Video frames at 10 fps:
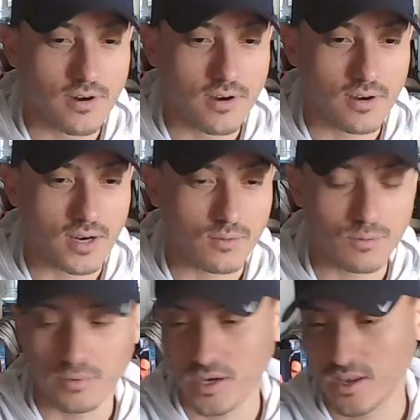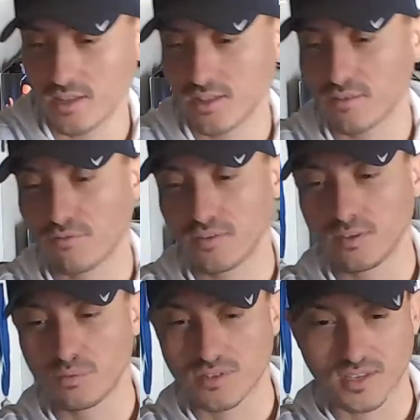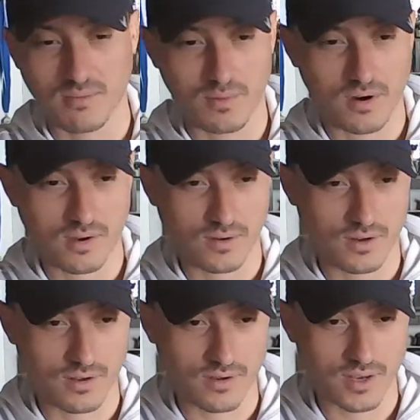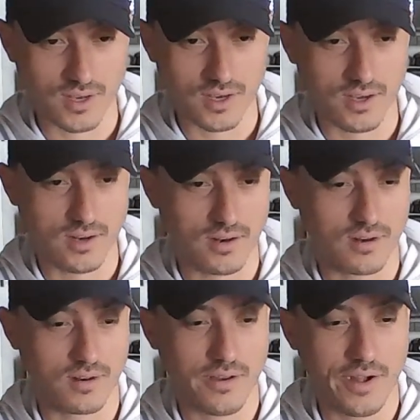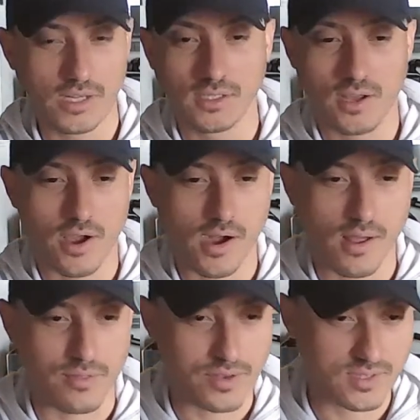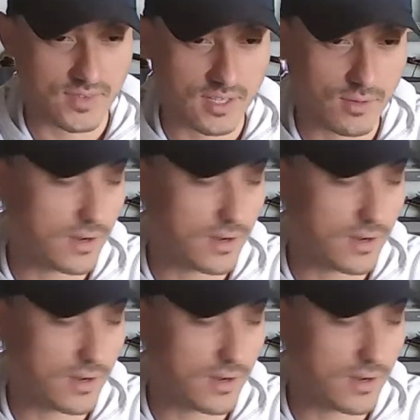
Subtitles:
All right, we kind of hit the 50% mark. I'm going to go ahead and cut this video